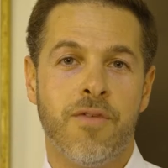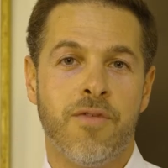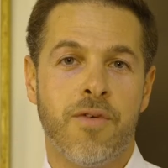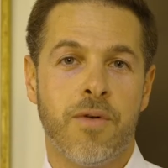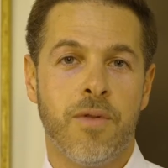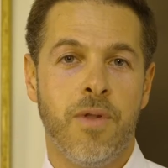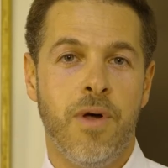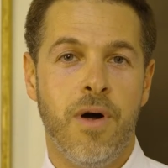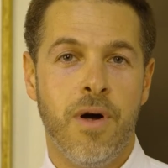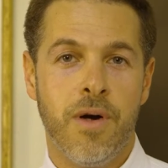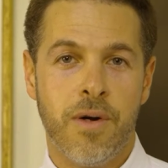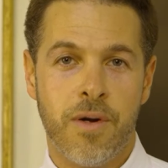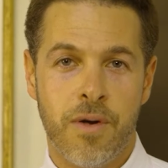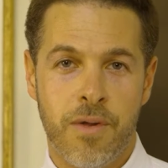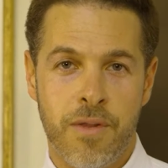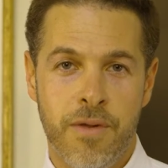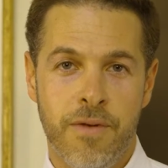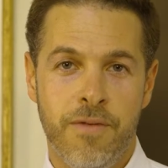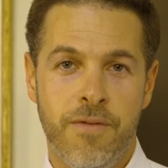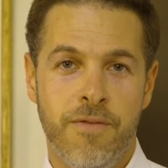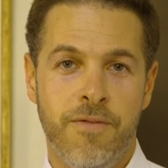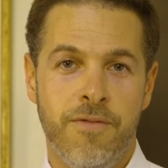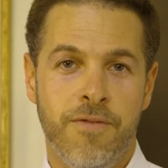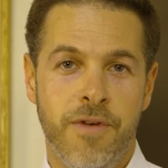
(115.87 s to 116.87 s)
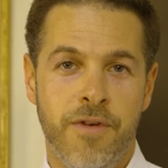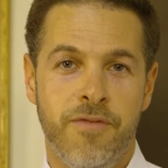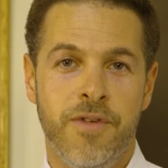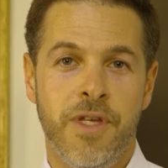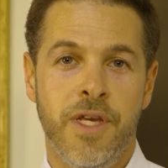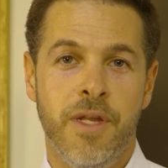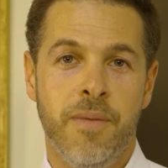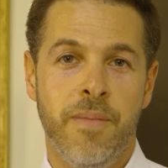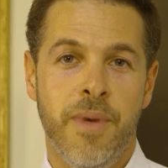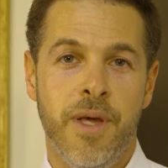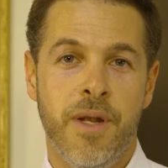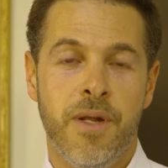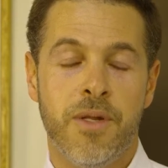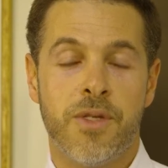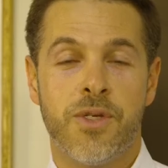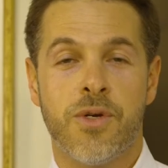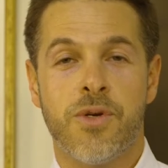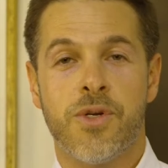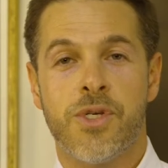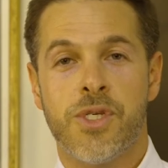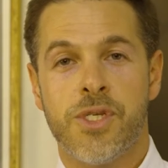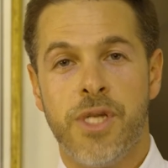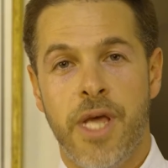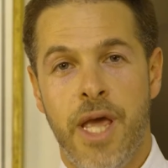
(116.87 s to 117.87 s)
for longer than 15 minutes or
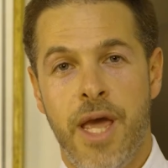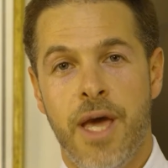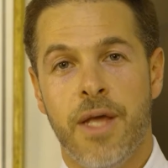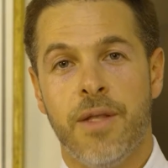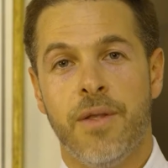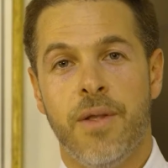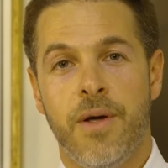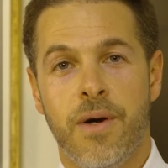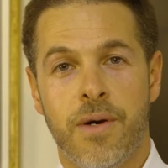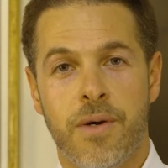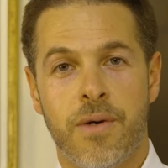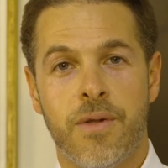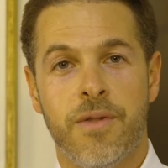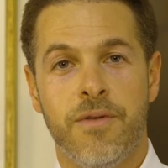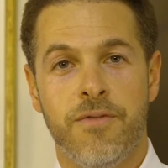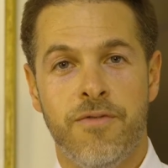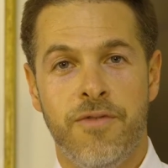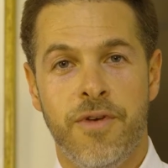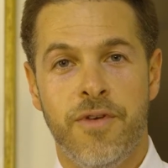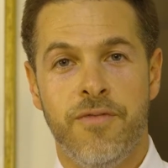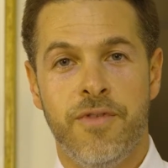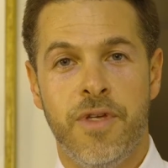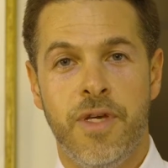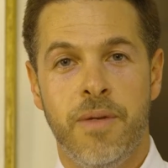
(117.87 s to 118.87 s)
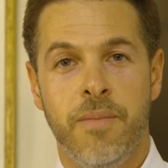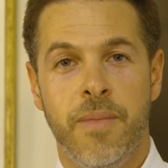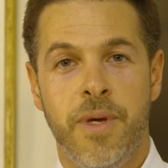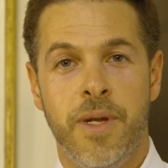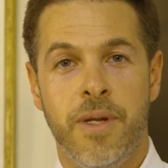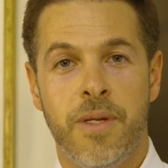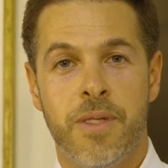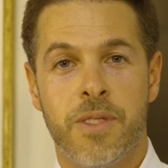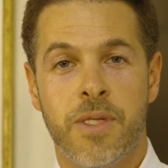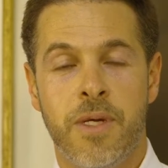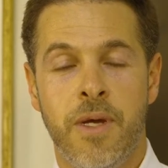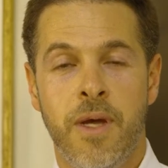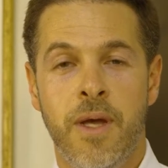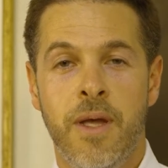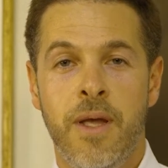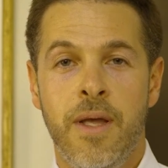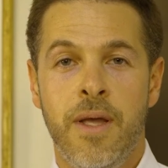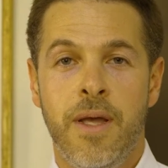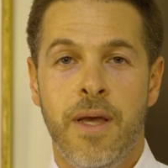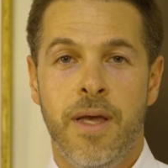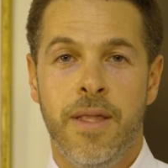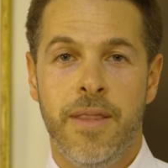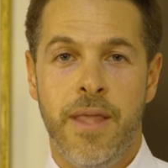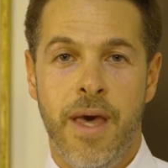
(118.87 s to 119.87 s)
stand longer than 15 minutes.
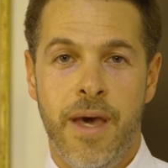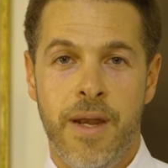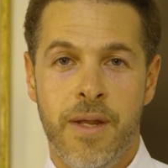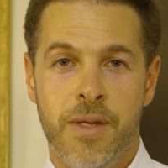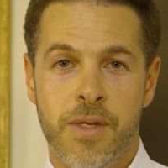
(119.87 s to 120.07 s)
And that